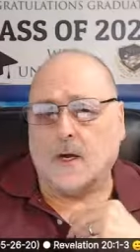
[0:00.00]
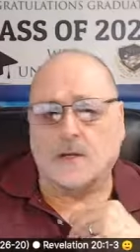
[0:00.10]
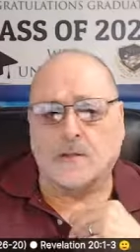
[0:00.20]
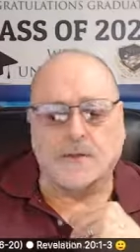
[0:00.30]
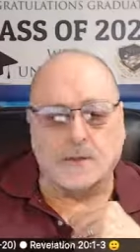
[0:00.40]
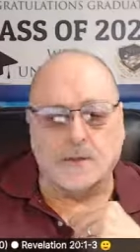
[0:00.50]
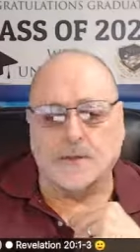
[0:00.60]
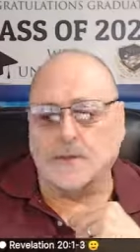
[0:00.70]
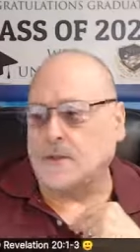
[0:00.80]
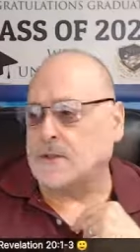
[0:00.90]

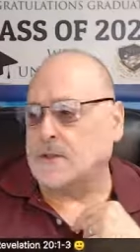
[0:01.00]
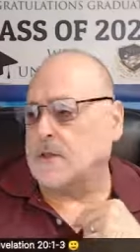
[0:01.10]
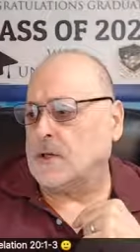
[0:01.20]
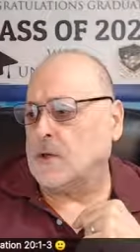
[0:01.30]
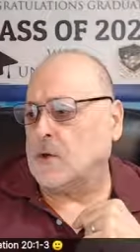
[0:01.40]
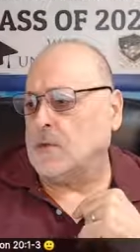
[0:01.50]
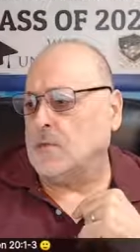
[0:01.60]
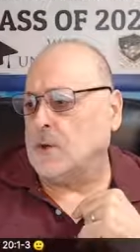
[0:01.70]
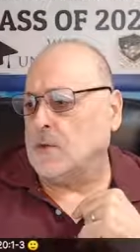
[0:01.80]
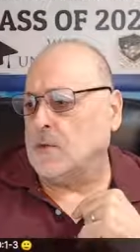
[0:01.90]
students who
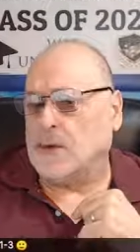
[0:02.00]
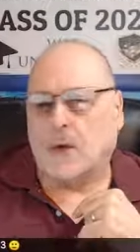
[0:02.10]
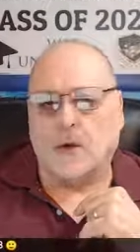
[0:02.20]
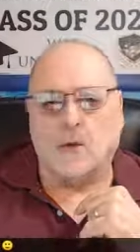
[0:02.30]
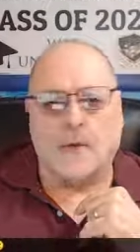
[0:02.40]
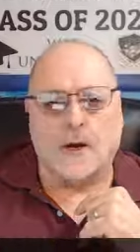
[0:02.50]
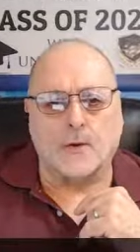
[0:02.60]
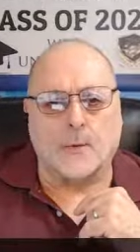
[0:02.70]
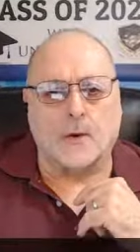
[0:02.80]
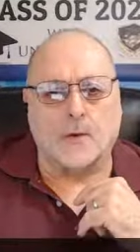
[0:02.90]
moved, who
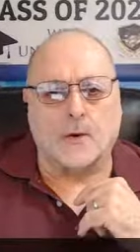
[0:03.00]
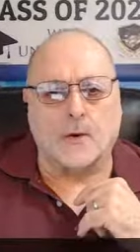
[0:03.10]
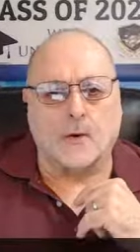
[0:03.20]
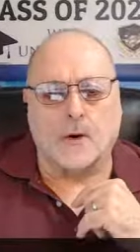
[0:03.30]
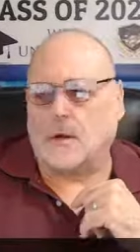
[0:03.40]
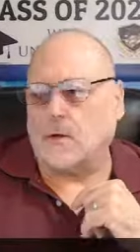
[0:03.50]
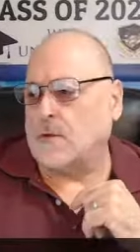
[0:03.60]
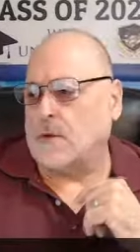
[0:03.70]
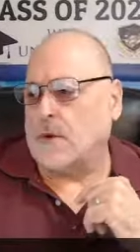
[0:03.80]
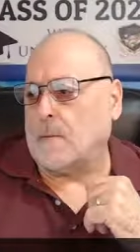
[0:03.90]
graduated with their
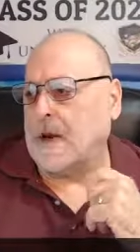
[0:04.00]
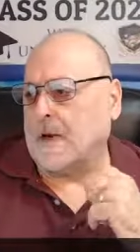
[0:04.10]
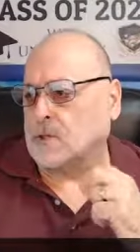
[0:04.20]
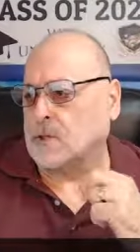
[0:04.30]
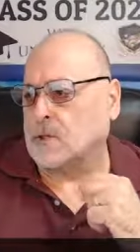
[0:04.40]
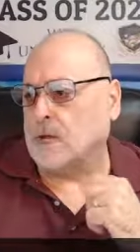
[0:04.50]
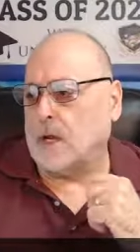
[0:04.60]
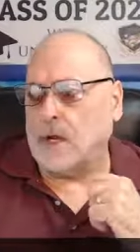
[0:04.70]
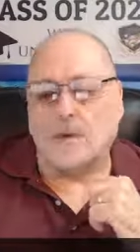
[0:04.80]
either their bachelor,